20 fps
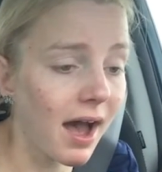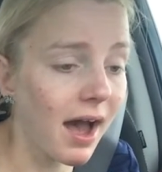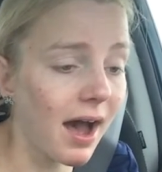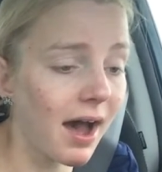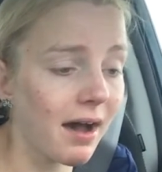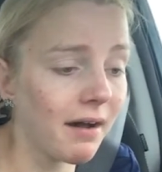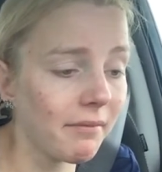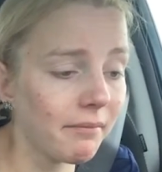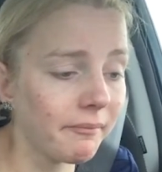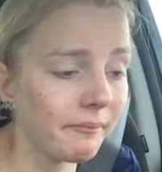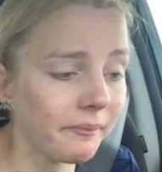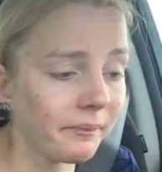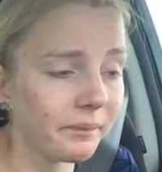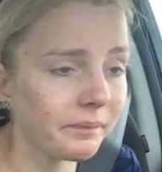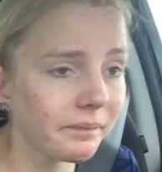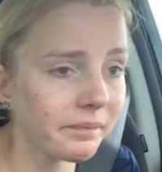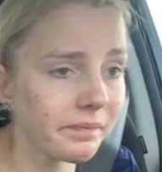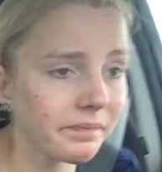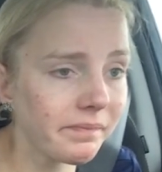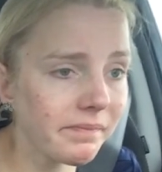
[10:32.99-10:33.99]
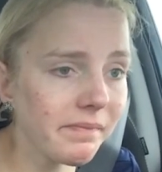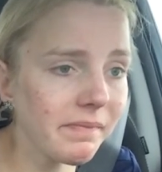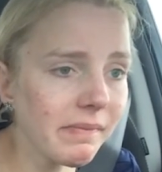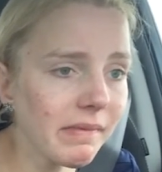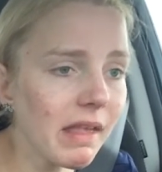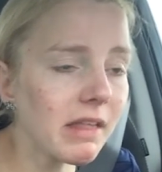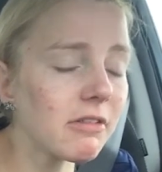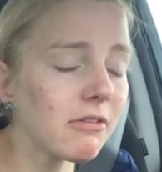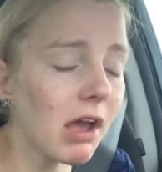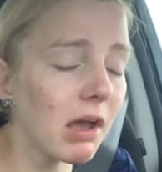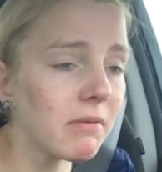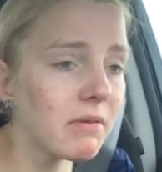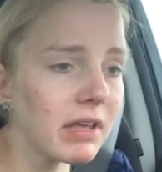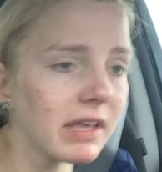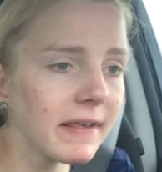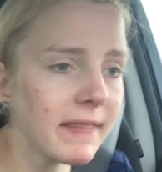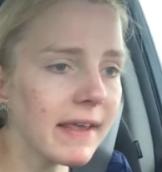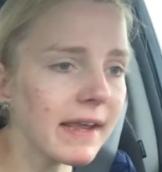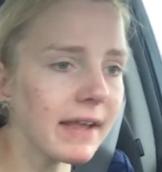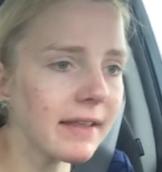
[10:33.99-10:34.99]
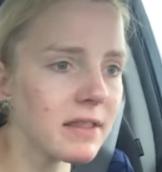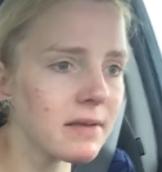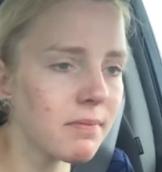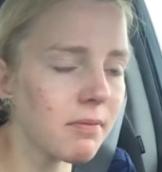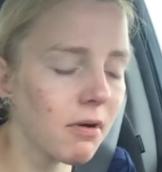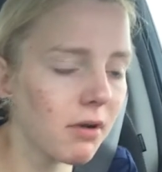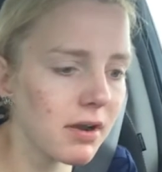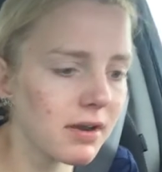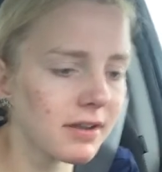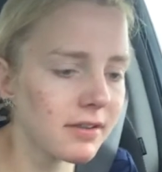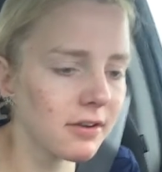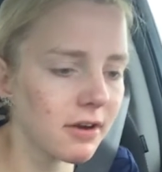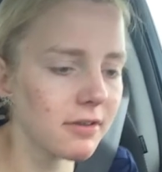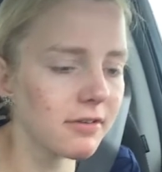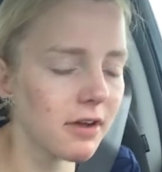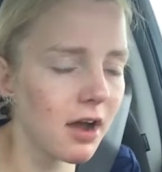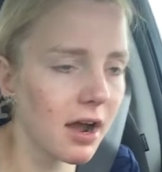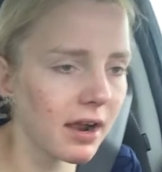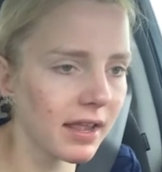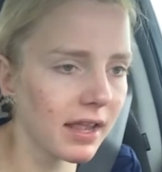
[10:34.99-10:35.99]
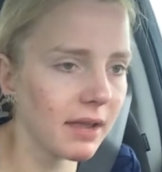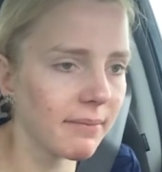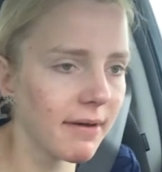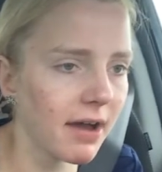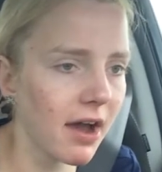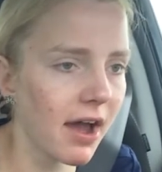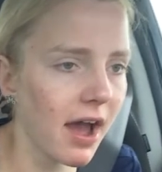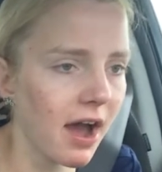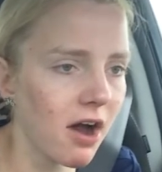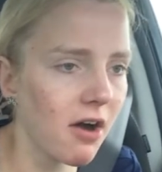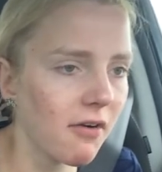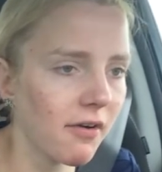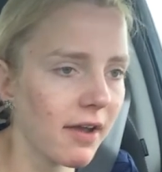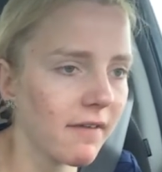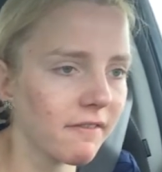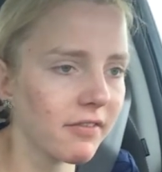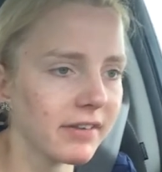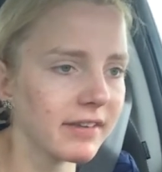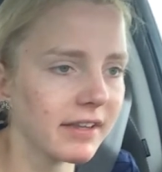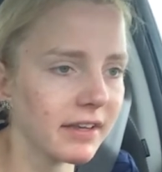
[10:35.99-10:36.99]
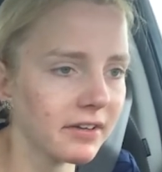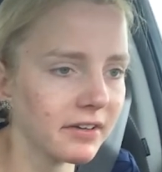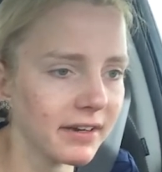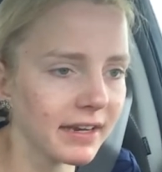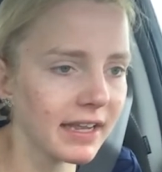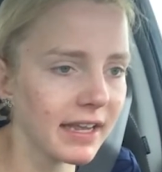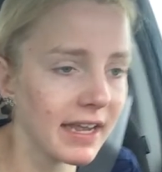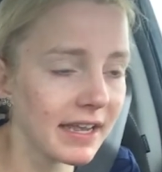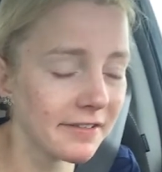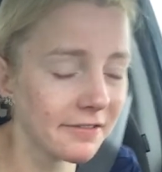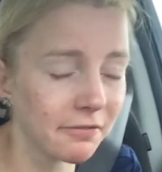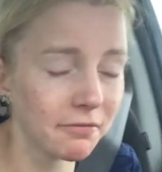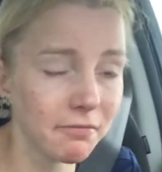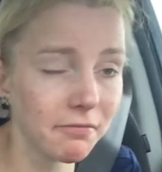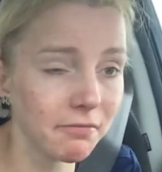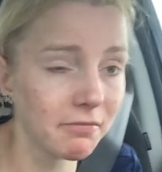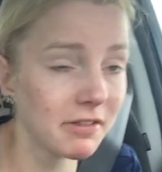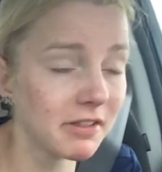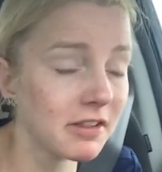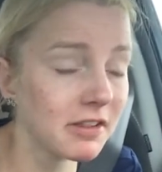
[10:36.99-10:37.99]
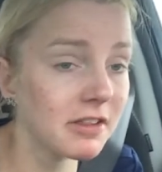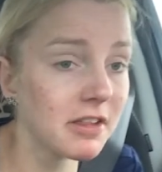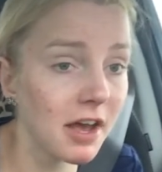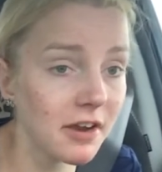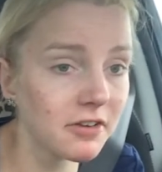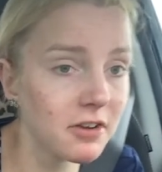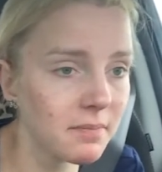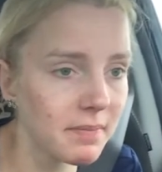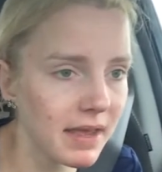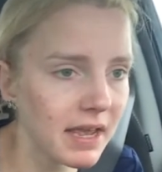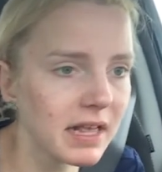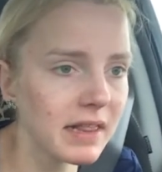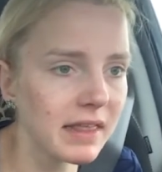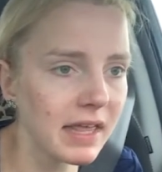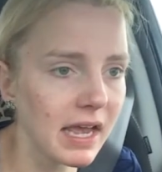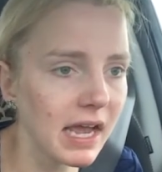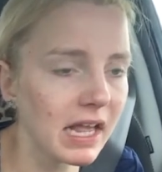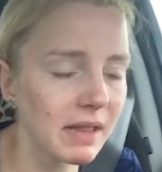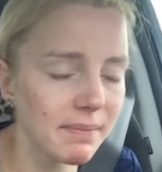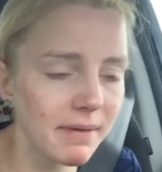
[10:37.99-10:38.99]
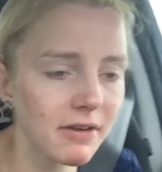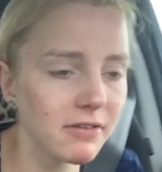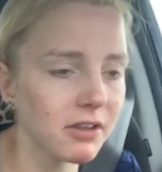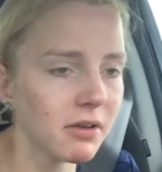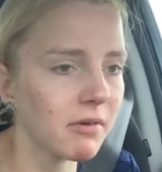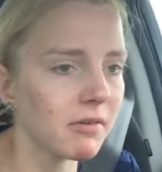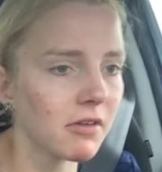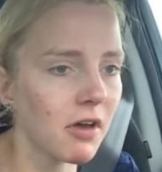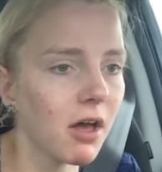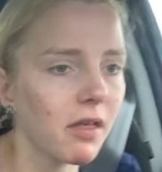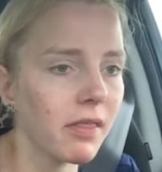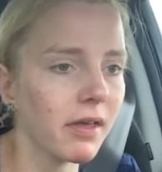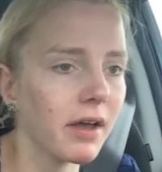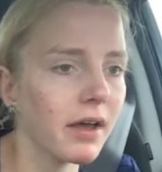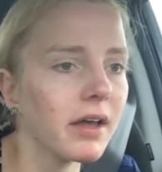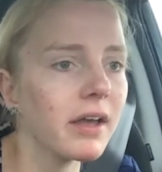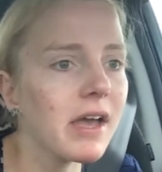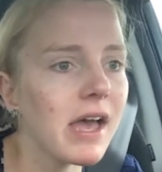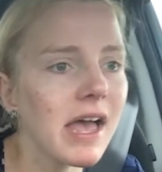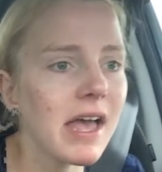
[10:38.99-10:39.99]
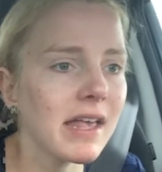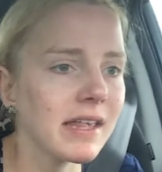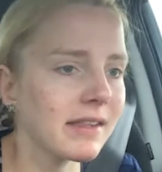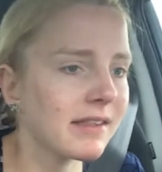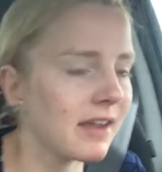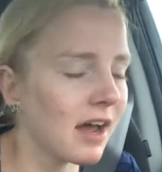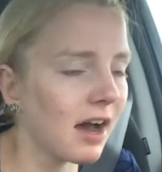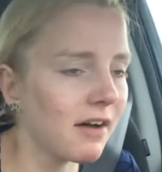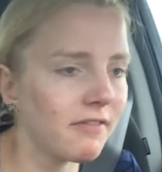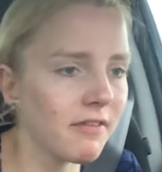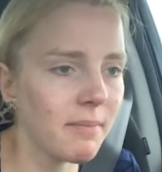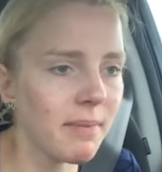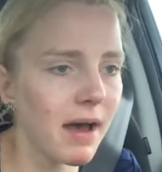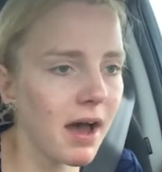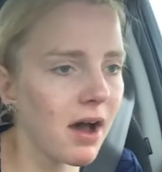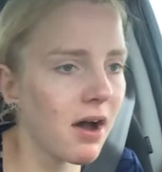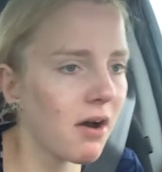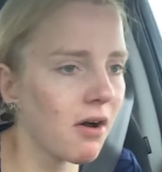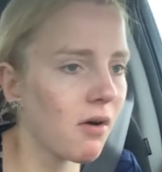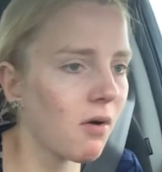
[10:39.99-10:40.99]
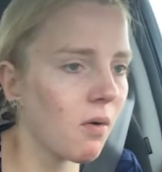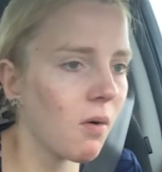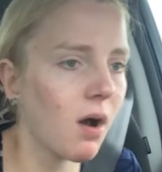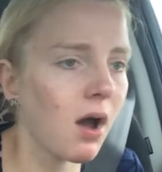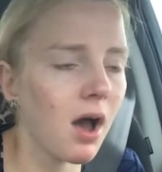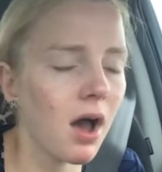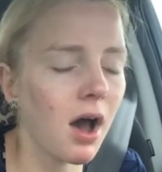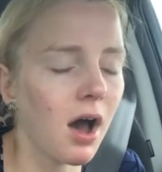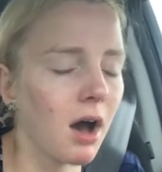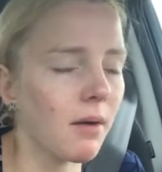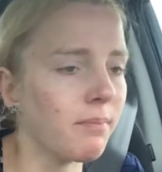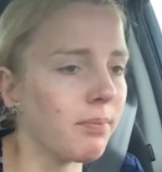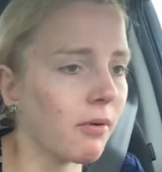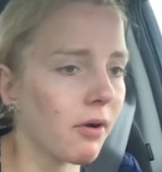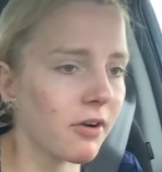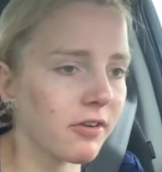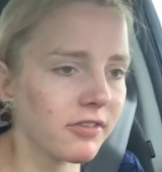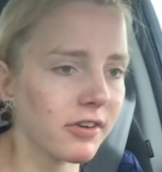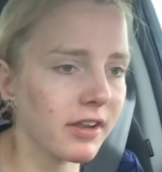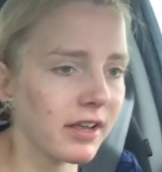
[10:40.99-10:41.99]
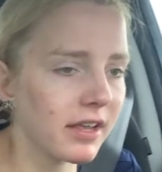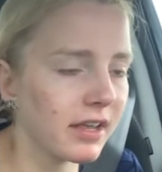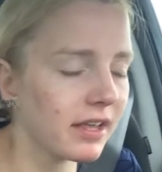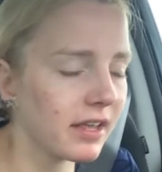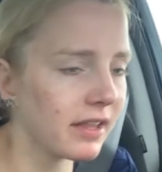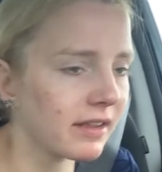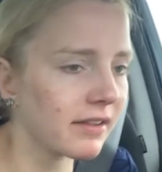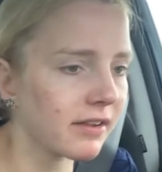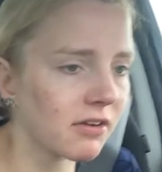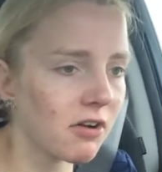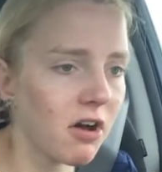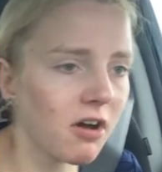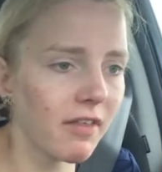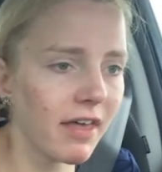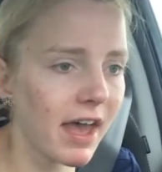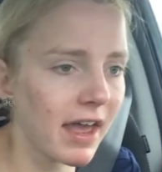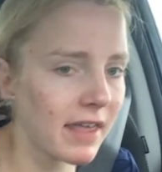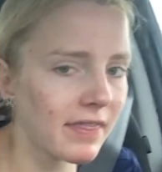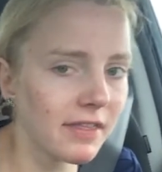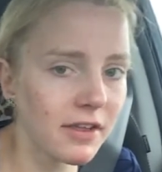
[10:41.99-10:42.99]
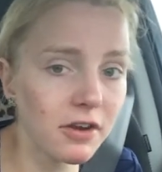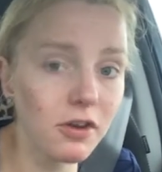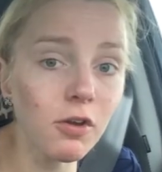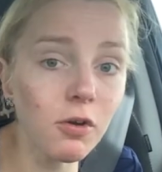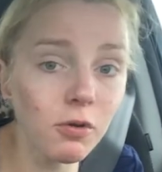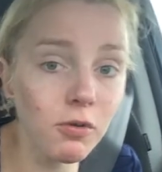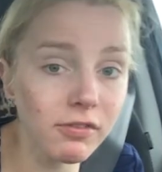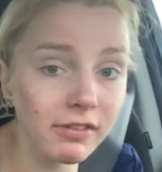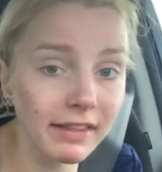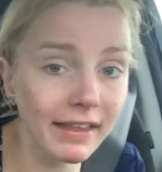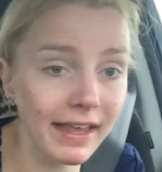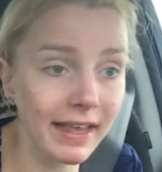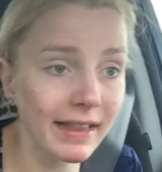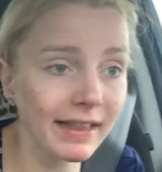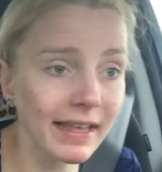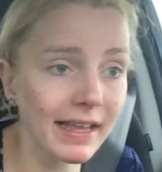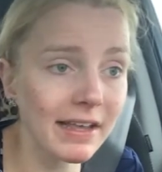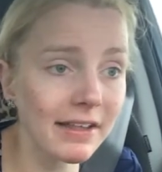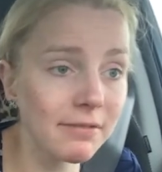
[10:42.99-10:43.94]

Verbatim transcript: Um, so I really think it's important to start talking about how infertility is a, such a big thing, especially with all the stuff about abortions and all that in the news lately.